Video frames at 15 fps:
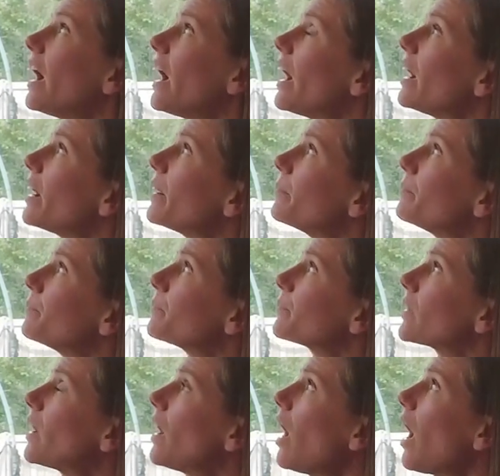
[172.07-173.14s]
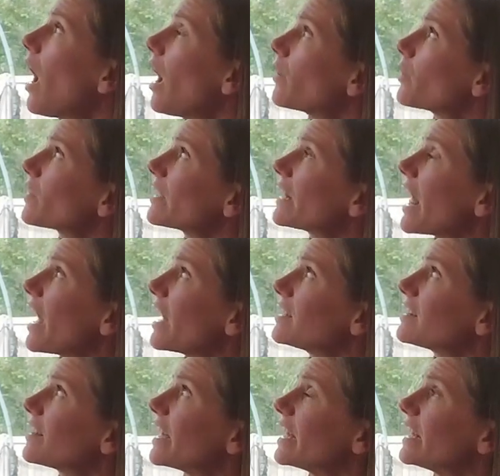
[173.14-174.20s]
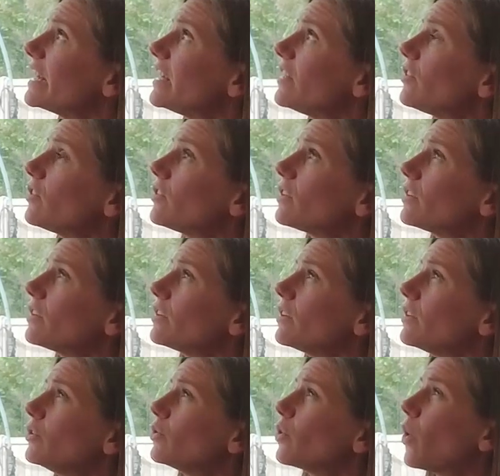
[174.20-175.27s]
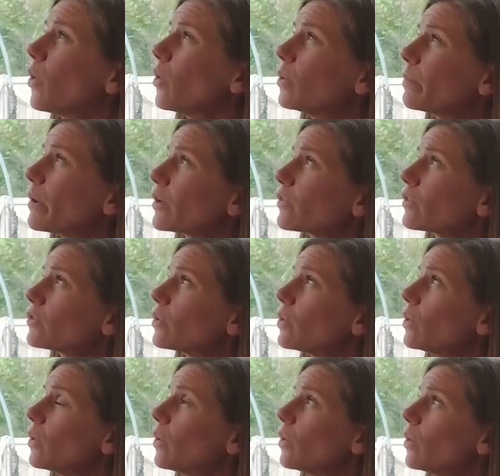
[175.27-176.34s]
I was glad that at least you got almost